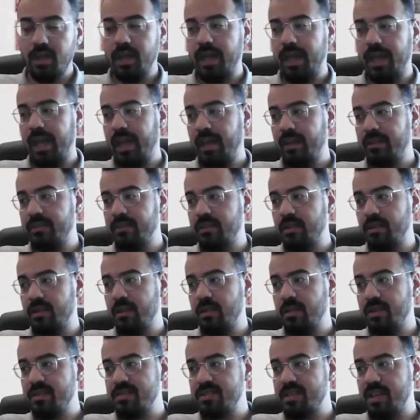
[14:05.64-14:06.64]
and
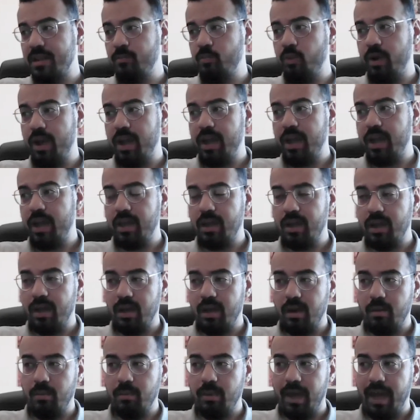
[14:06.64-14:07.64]
the same way
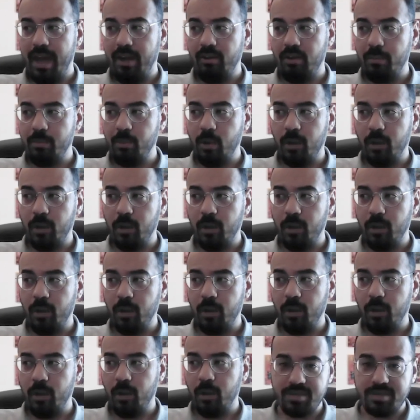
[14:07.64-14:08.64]
Arab Gulf
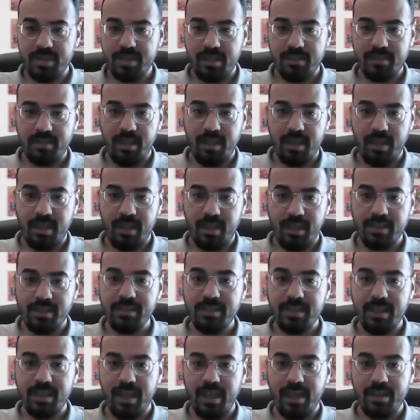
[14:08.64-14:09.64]
states understand that
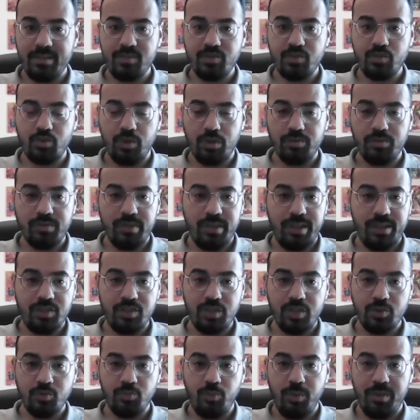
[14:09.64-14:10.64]
India has strong
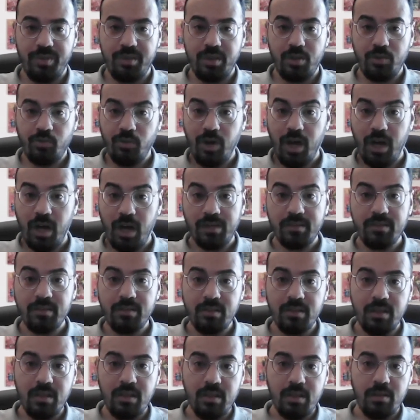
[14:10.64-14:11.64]
relations with Iran,
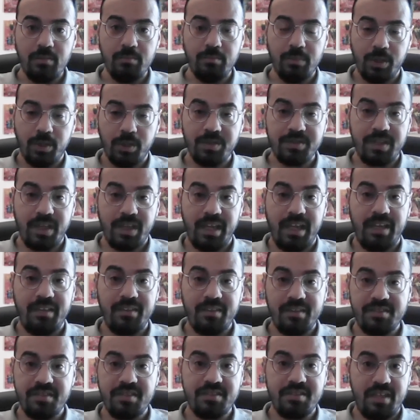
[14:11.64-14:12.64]
because
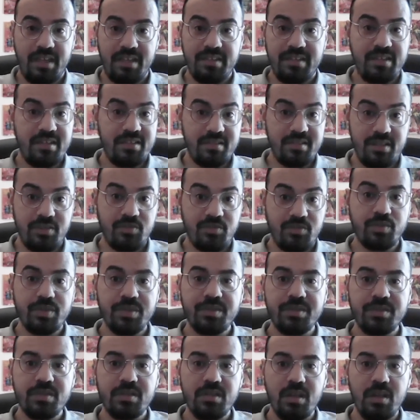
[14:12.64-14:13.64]
again, this is India's
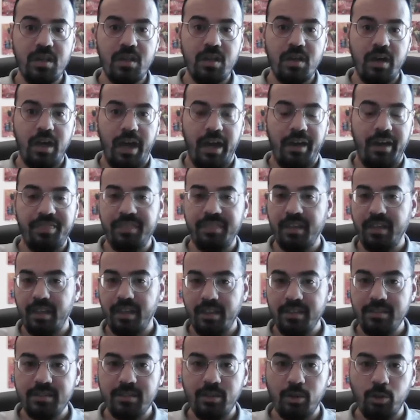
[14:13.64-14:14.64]
interest. I
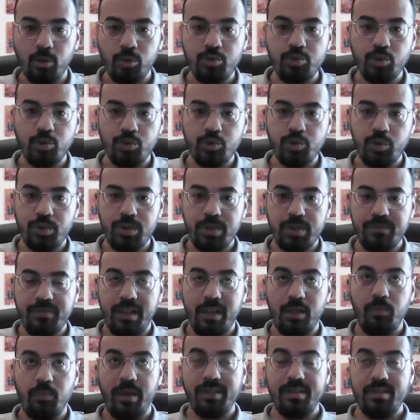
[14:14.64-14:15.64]
think India also should
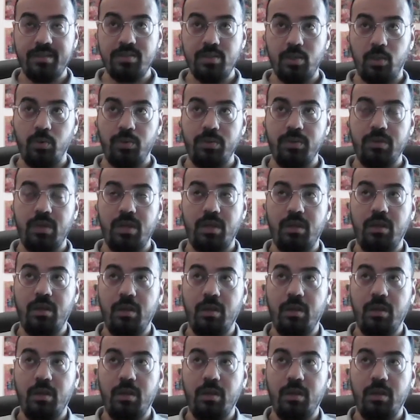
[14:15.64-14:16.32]
evaluate its own